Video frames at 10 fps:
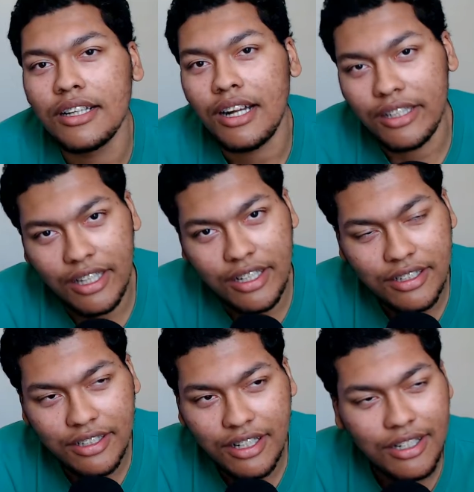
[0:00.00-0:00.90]
Like,
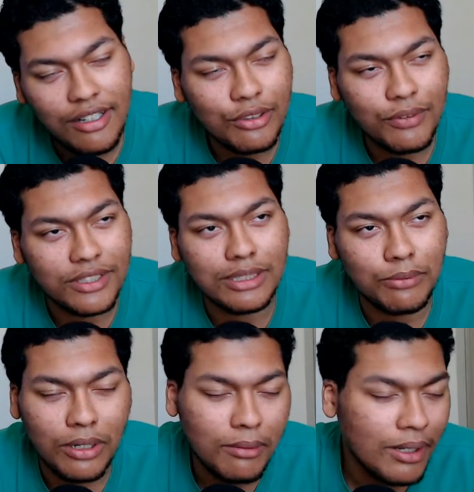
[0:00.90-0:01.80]
I don't know if I said it
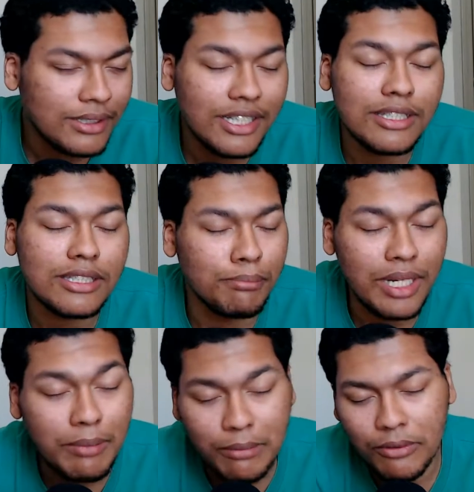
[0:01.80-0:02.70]
before. I said it to
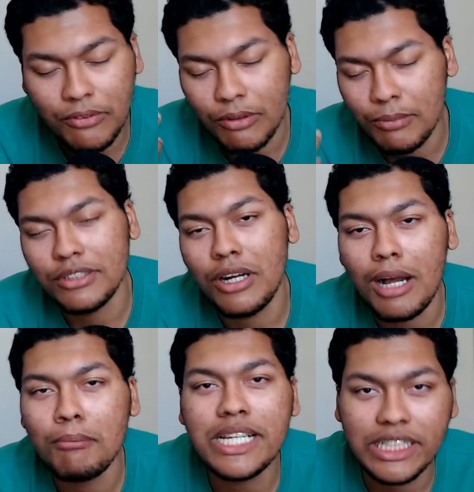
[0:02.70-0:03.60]
many people before, but I
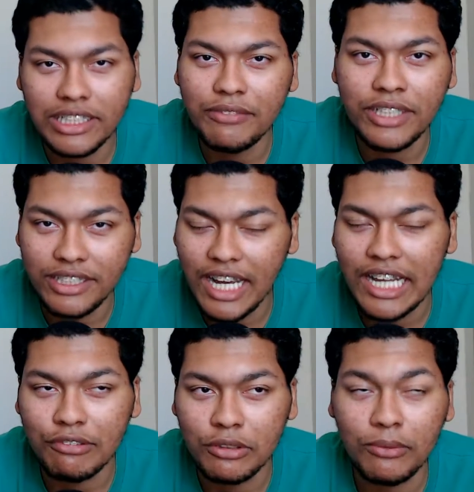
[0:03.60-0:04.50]
basically live in a
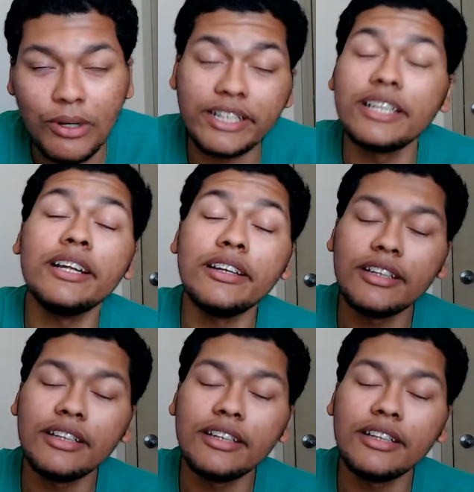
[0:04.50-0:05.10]
dining room. Well, I did